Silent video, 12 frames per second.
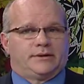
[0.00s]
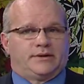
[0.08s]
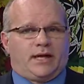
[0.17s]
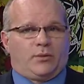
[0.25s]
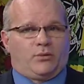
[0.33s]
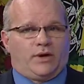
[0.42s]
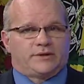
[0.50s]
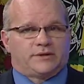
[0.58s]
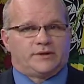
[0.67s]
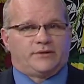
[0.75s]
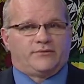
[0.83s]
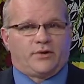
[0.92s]
that went
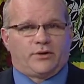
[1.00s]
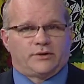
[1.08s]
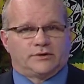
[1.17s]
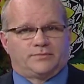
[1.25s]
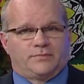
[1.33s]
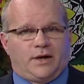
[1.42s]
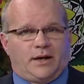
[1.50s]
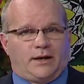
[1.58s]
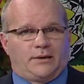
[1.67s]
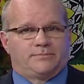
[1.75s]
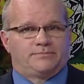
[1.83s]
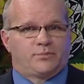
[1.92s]
to the various
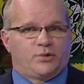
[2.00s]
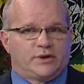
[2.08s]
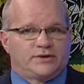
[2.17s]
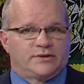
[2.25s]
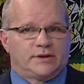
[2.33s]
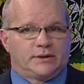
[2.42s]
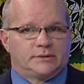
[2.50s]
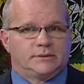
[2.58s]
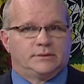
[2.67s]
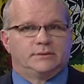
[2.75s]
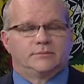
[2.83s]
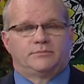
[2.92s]
precinct